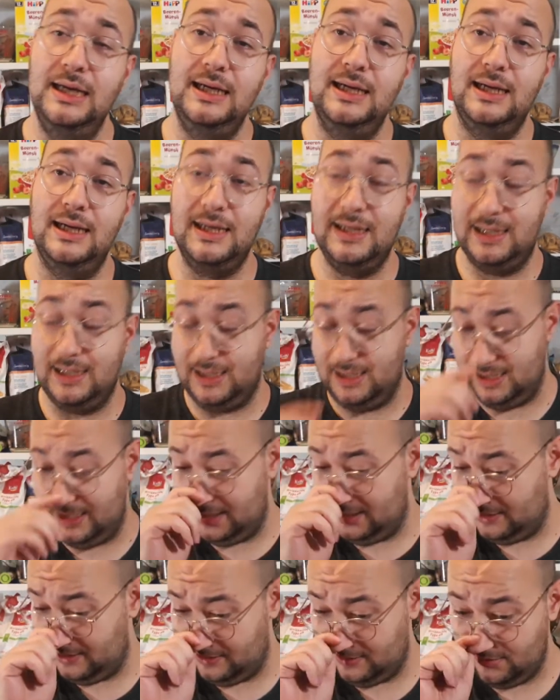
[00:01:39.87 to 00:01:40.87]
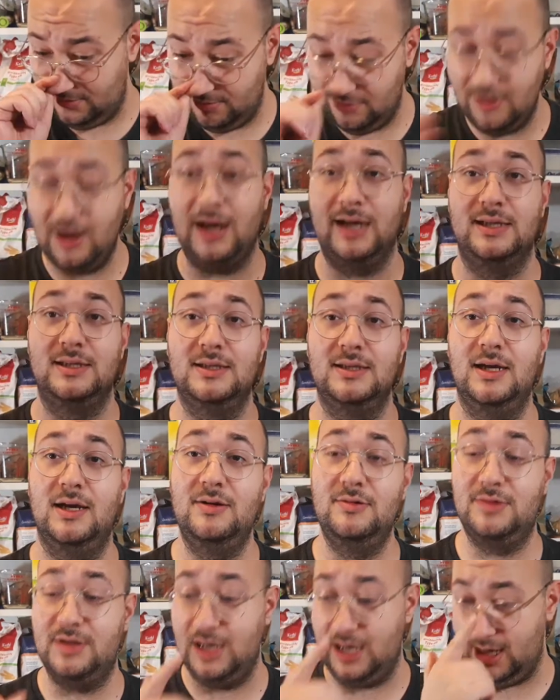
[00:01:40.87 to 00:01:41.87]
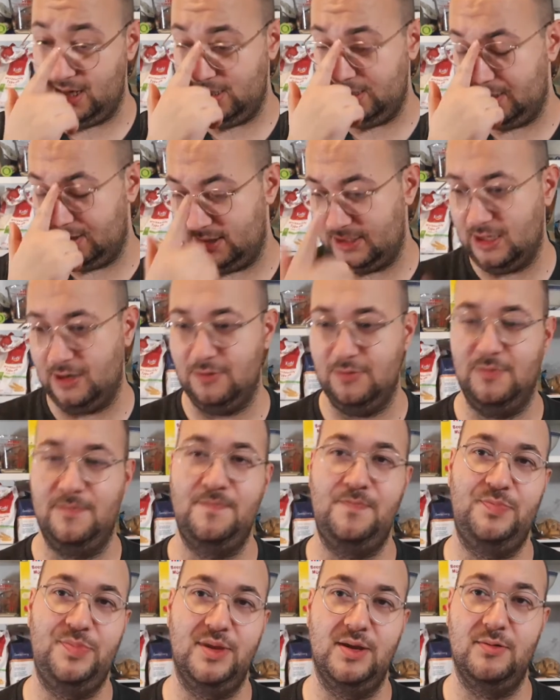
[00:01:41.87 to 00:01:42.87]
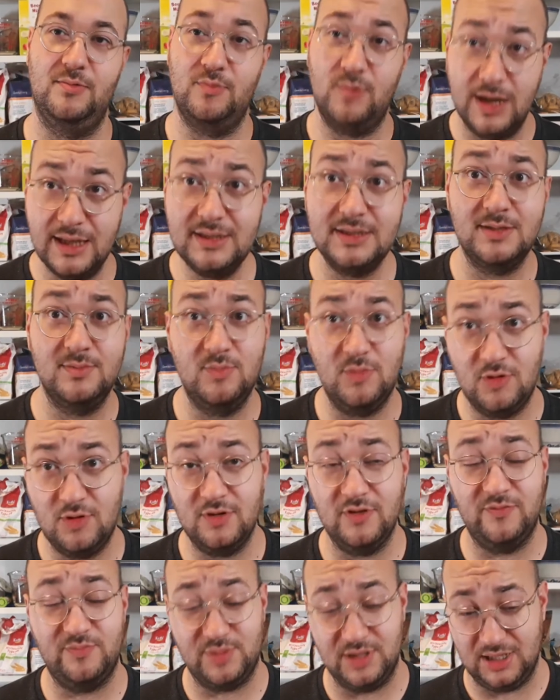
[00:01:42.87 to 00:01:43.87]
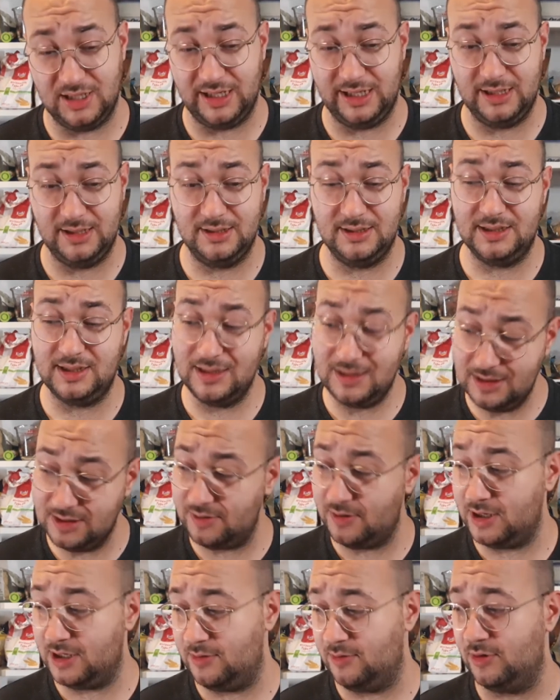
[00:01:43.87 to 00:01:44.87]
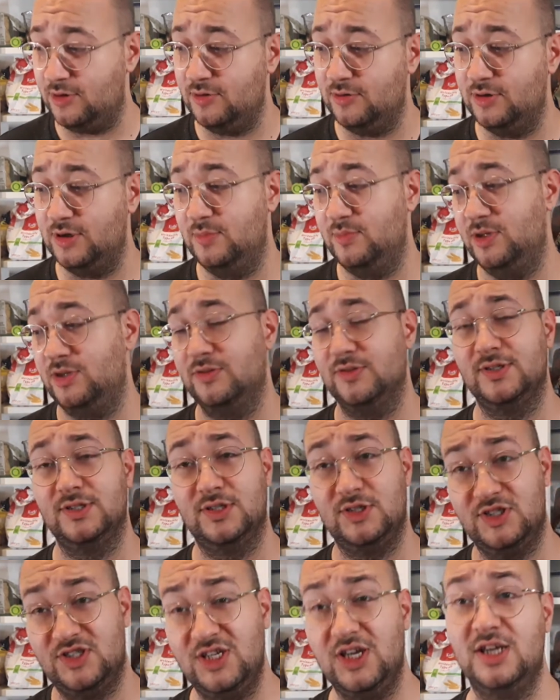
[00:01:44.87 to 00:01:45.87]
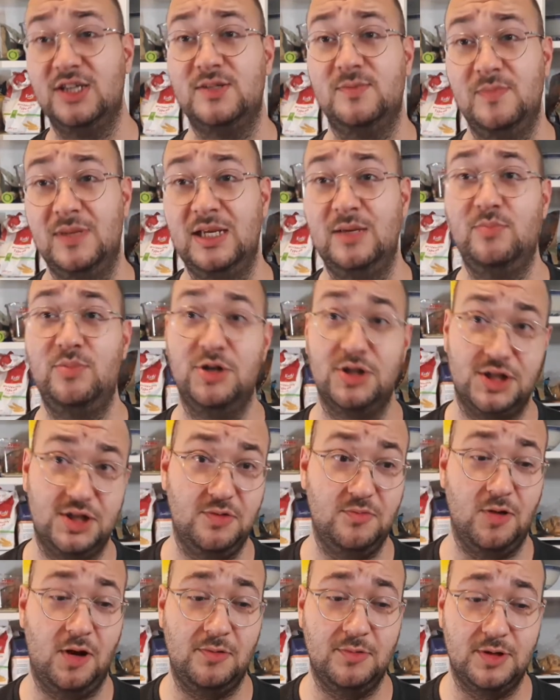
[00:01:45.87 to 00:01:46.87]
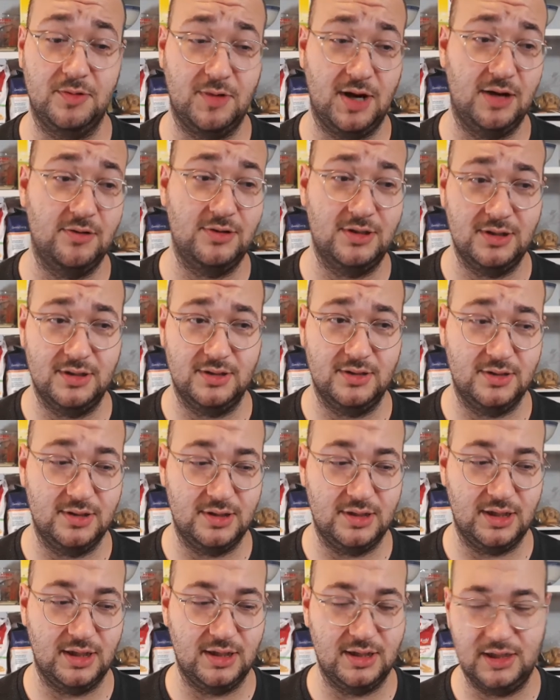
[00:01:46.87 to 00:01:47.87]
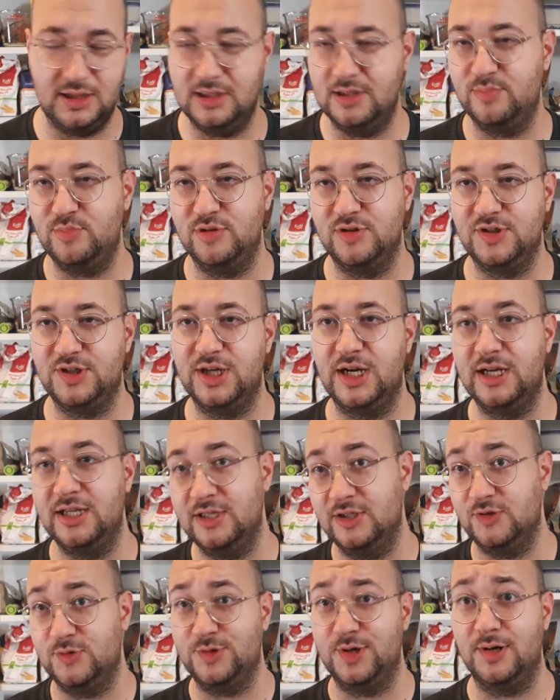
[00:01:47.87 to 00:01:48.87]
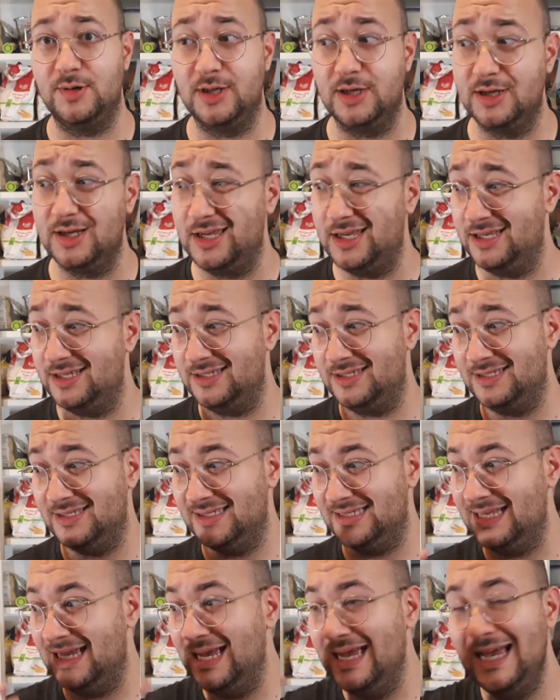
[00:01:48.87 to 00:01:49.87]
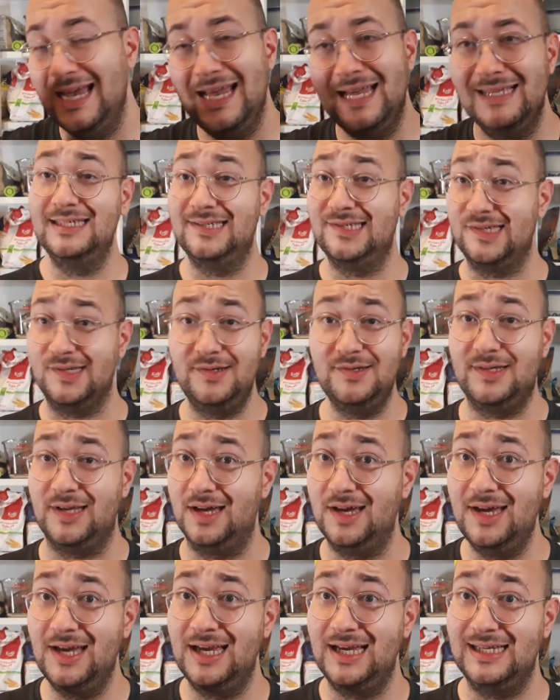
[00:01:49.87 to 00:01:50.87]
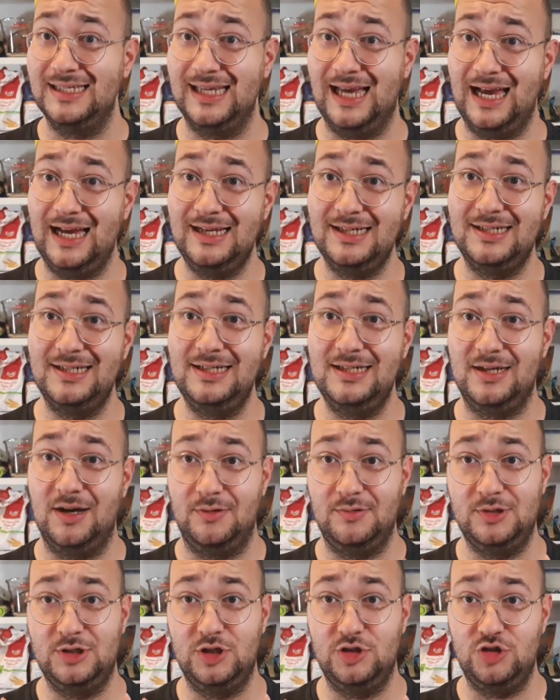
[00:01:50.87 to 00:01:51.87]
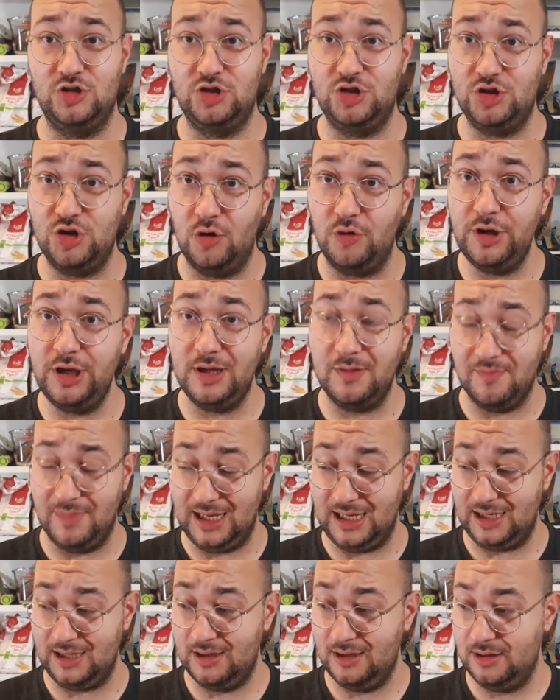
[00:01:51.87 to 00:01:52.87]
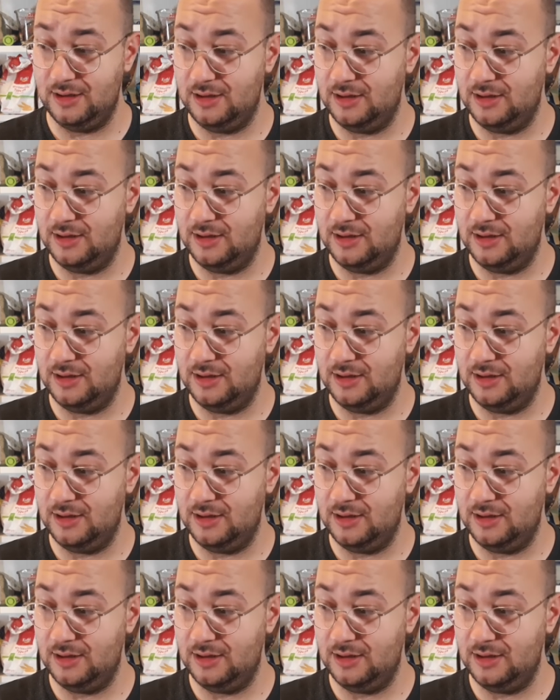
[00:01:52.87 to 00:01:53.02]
Right, okay, so. Went to Mall of Berlin, didn't do any recording because it's just me pushing Rowan around in the pushchair, in the stroller, and Sigurda is actually going to join me.